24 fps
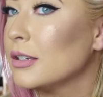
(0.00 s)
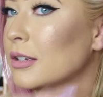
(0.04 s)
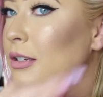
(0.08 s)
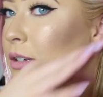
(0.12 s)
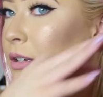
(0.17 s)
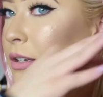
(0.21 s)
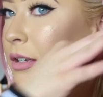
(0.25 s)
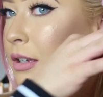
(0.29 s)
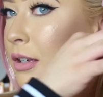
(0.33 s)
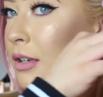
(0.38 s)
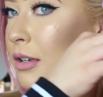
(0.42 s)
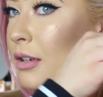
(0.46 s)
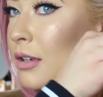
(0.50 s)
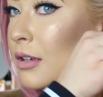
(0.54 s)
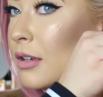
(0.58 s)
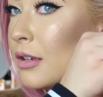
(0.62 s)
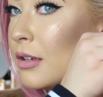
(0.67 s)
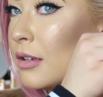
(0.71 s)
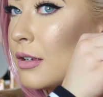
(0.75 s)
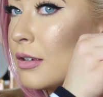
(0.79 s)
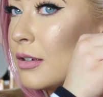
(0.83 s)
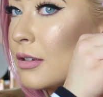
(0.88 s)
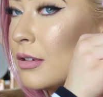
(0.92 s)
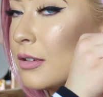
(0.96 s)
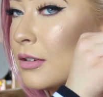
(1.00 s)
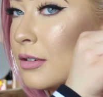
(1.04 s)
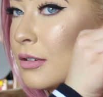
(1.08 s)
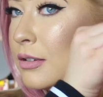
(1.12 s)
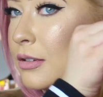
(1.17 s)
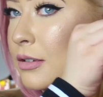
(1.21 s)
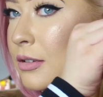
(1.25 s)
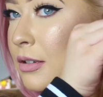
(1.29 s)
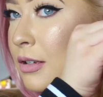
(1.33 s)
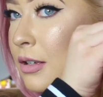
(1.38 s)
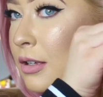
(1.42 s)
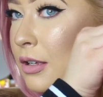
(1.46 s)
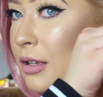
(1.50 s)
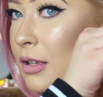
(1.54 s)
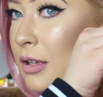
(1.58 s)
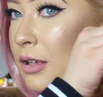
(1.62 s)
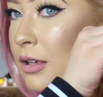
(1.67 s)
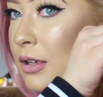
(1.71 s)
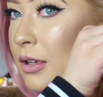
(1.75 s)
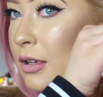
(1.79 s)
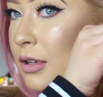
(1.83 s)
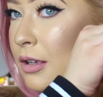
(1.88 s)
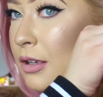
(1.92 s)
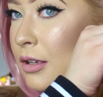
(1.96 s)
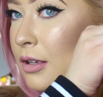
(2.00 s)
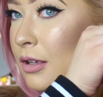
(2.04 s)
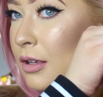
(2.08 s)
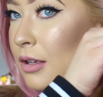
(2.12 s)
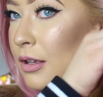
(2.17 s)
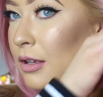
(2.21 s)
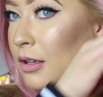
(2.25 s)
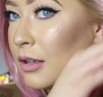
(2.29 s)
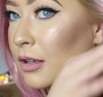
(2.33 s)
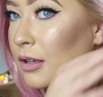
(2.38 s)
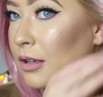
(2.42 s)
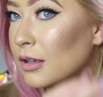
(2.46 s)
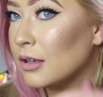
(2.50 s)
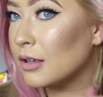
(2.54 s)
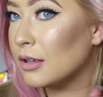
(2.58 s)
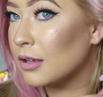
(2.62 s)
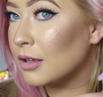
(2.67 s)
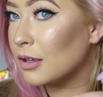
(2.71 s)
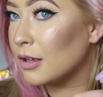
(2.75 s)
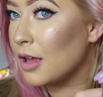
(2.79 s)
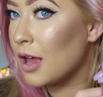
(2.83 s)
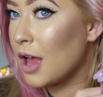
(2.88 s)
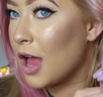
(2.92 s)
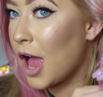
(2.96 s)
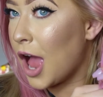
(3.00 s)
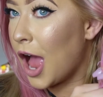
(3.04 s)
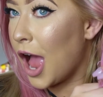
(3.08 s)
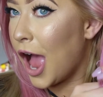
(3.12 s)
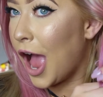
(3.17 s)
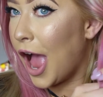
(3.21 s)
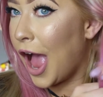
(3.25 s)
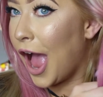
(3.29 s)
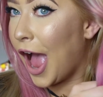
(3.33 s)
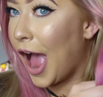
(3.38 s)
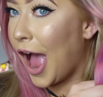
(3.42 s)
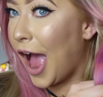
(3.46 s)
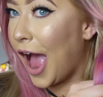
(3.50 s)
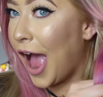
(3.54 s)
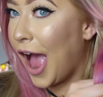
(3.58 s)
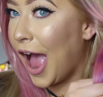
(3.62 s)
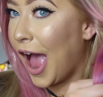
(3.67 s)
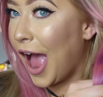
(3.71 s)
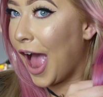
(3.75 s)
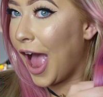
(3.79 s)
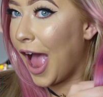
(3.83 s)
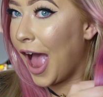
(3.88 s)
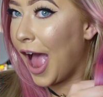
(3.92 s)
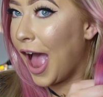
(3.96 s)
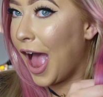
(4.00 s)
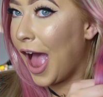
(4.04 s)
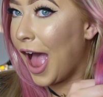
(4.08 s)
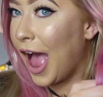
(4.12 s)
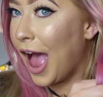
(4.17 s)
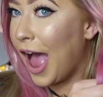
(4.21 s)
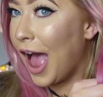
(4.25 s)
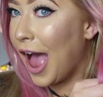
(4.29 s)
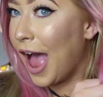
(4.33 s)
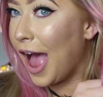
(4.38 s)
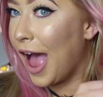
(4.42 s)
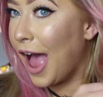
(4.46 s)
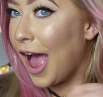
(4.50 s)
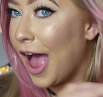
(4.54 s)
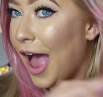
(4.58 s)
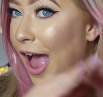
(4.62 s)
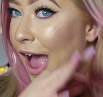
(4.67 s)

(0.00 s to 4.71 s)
No one is speaking in this clip.